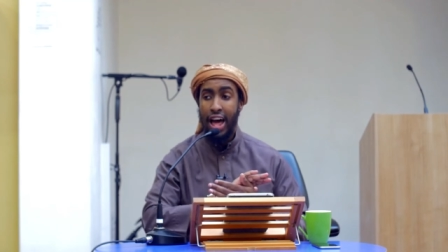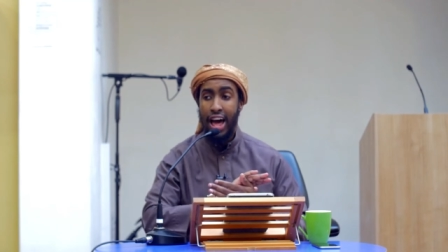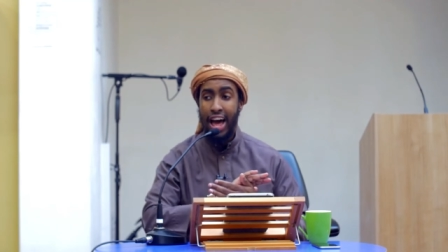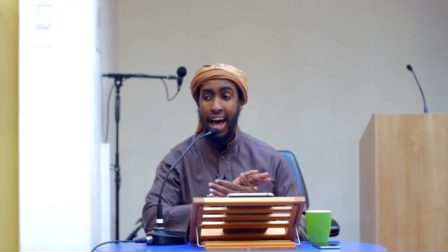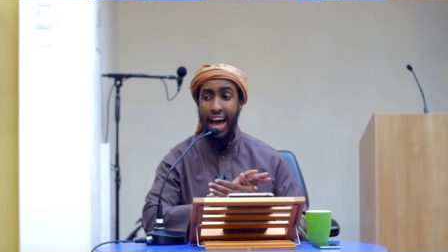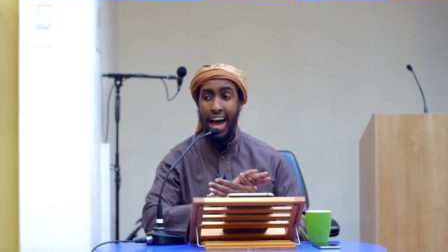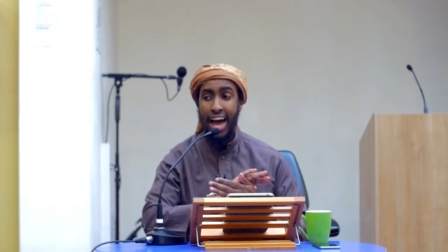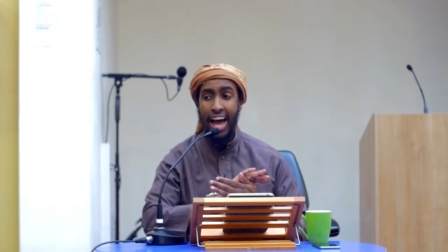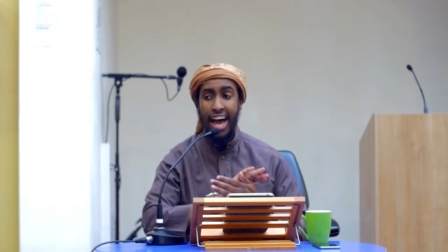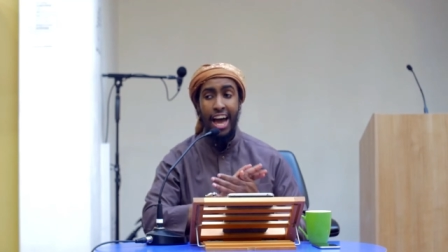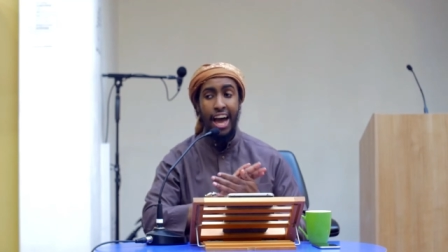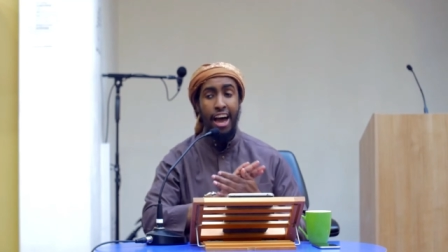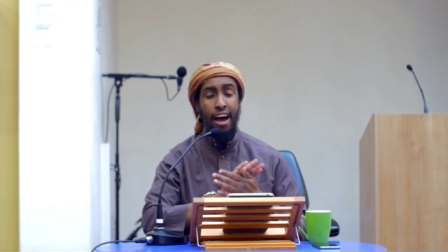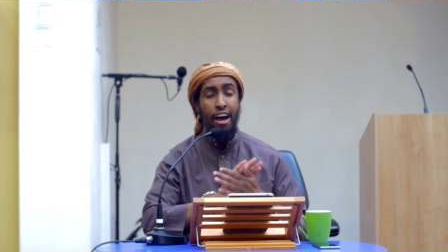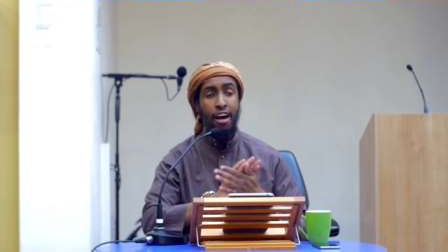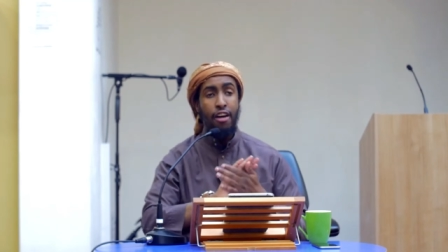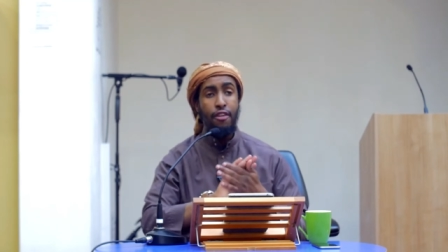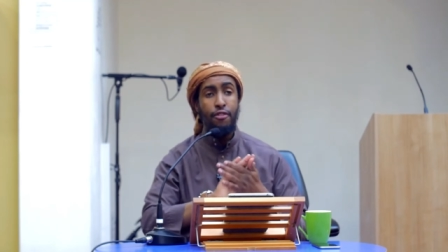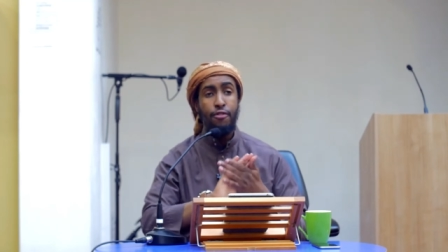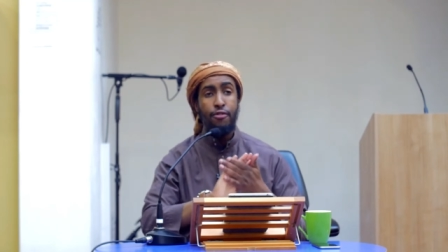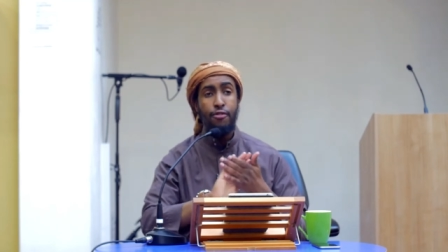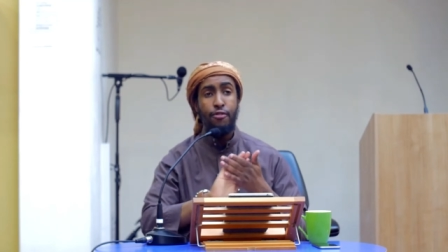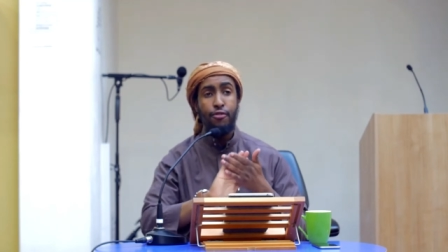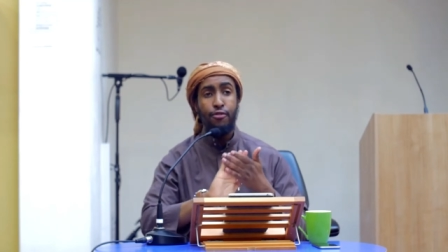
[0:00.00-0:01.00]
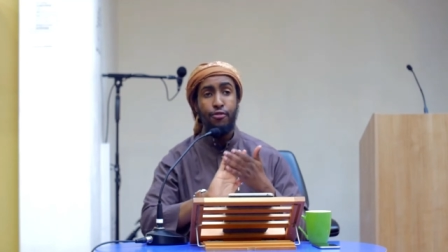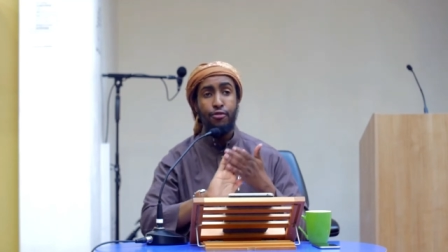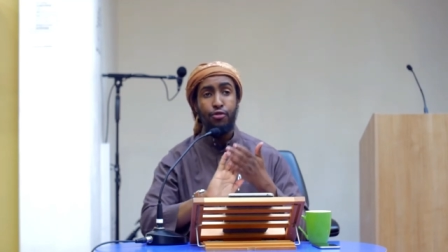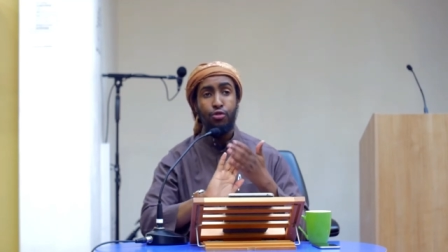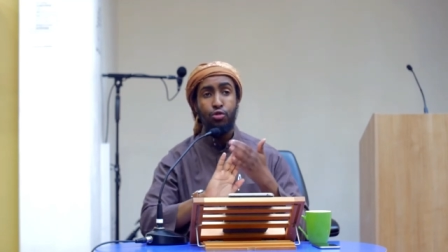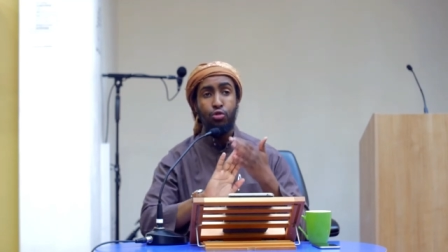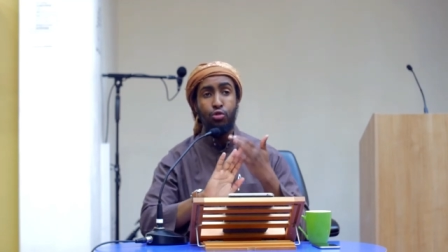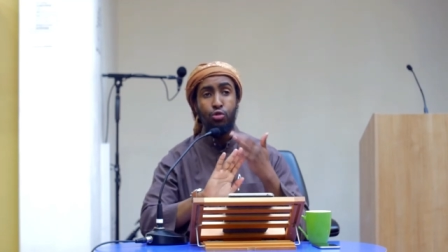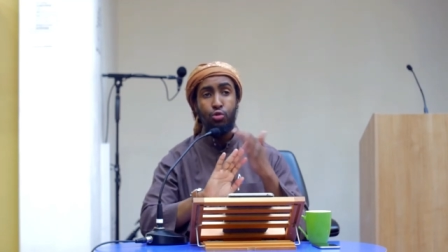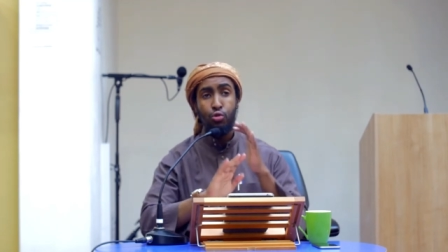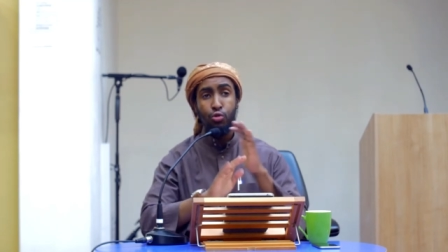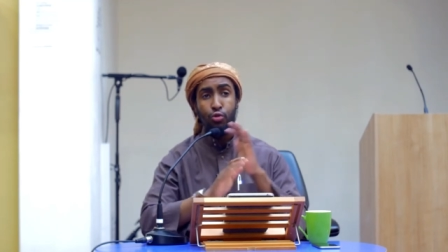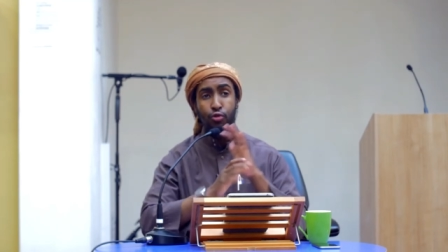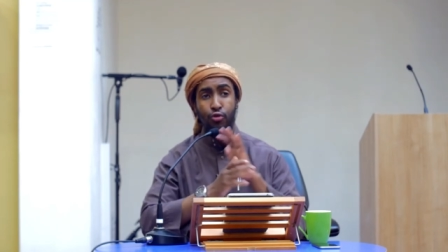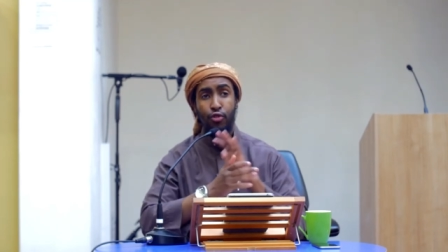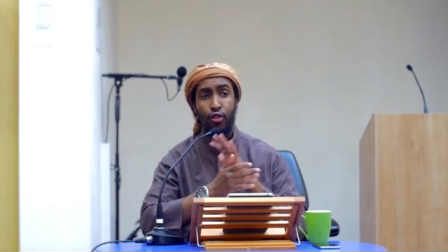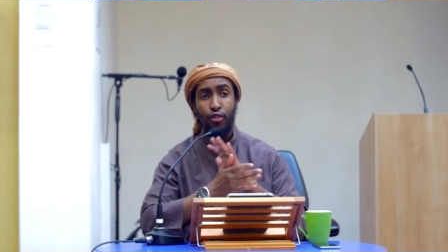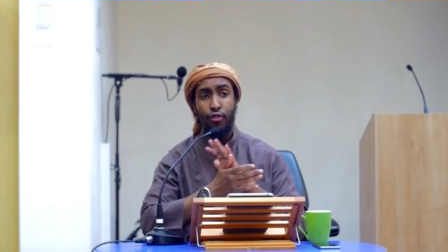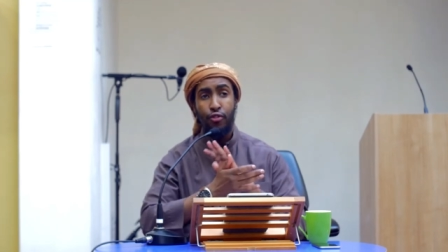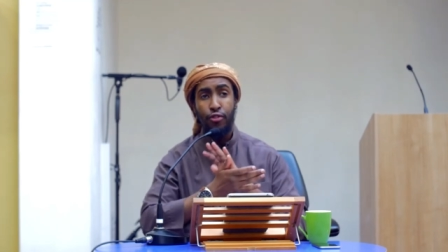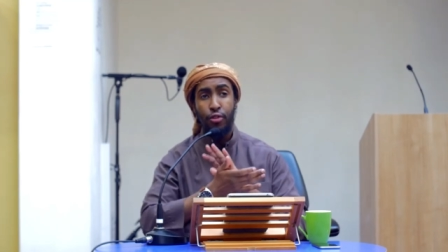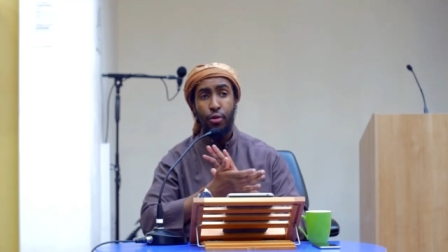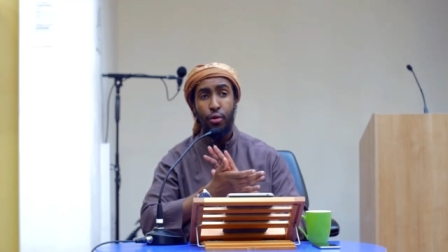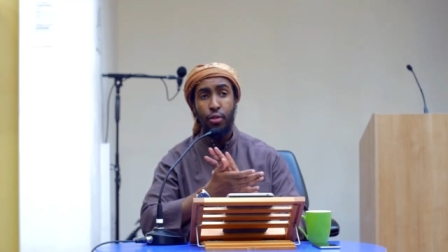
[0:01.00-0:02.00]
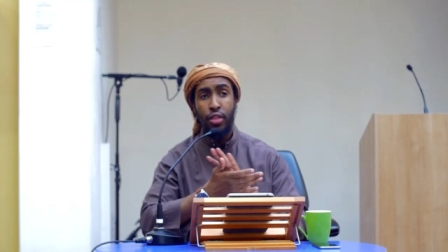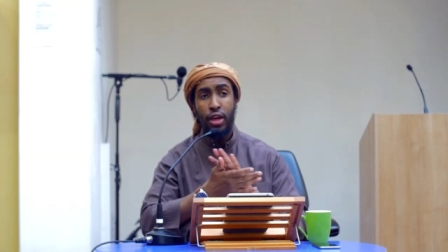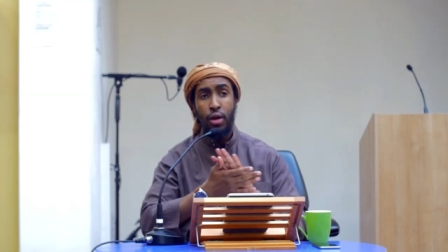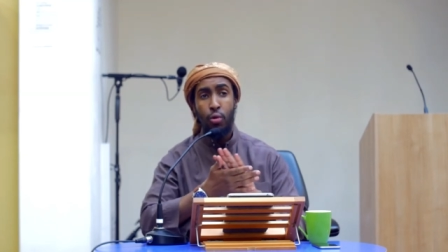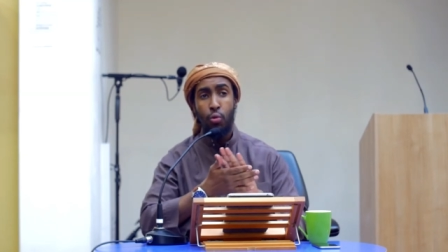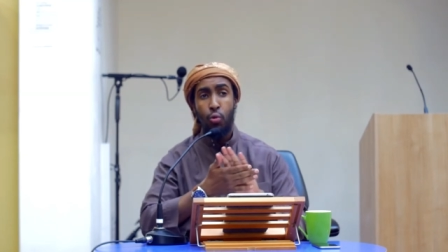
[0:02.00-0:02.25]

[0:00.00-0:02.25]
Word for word: have to fulfill that